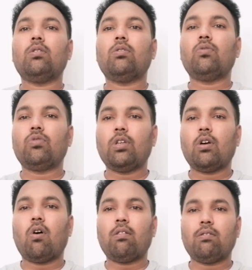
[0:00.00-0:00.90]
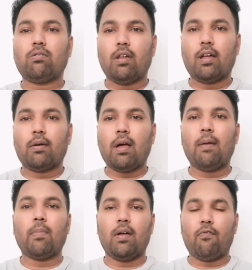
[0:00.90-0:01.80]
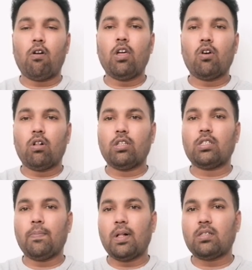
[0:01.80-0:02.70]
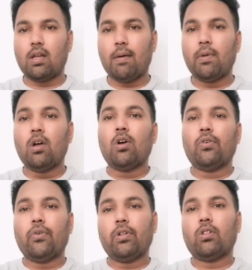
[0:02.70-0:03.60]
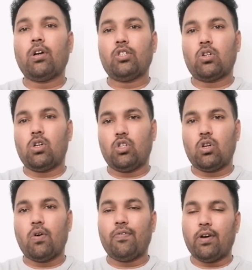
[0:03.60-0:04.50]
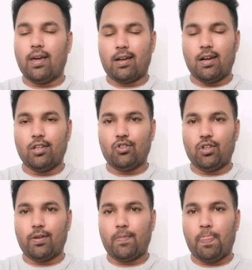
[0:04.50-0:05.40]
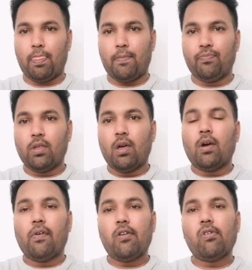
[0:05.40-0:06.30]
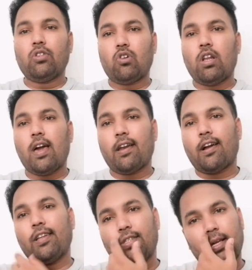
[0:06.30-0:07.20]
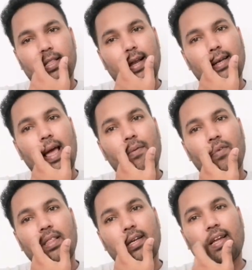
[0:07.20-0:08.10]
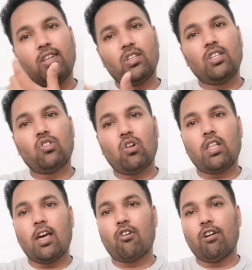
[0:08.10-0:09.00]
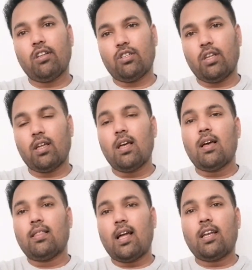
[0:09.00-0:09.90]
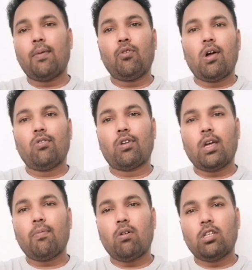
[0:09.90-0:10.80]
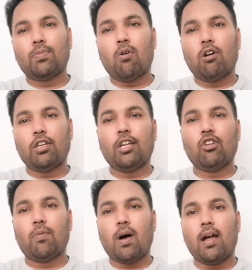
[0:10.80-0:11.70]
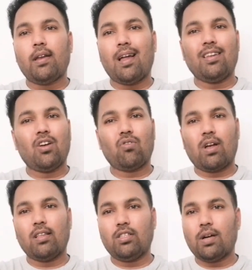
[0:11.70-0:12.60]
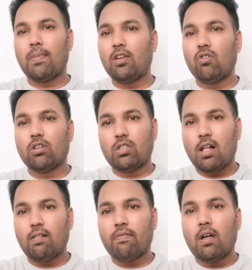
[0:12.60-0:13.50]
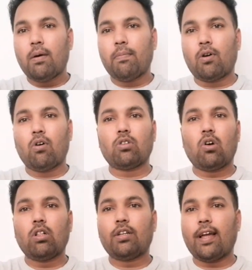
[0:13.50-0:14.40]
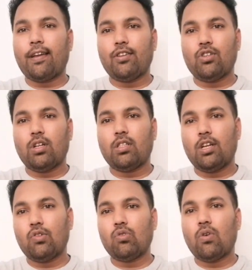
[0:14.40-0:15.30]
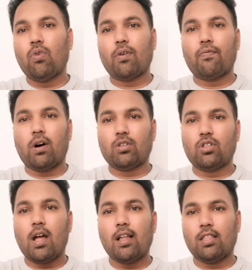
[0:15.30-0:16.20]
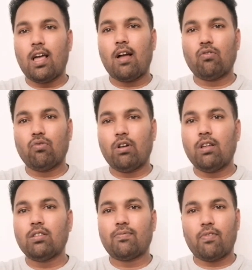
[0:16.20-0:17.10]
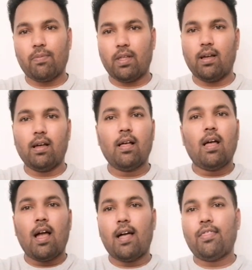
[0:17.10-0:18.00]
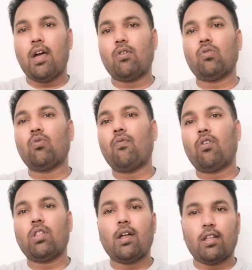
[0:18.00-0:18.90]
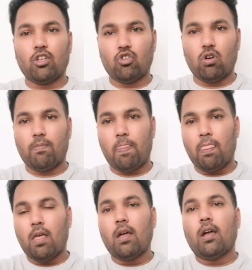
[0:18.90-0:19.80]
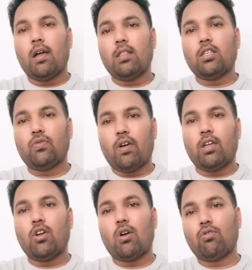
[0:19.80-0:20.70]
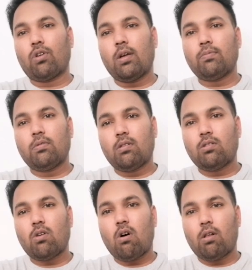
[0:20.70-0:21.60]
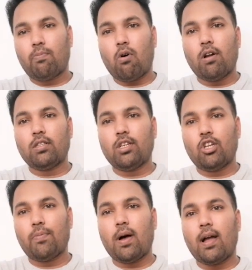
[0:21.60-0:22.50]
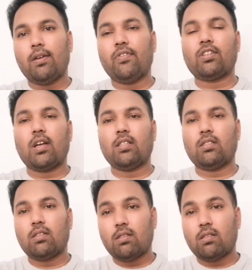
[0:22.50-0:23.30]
using all this trick and by following all these simple steps during the installation of your air conditioning. When you install air conditioning, that time when the technician install the air conditioning, that time you have to keep all this point in your mind and you can check by yourself, because all the technician they do the work faster and they have to release from there and they have to go for the another job. In this way you have to keep these all points in your mind which can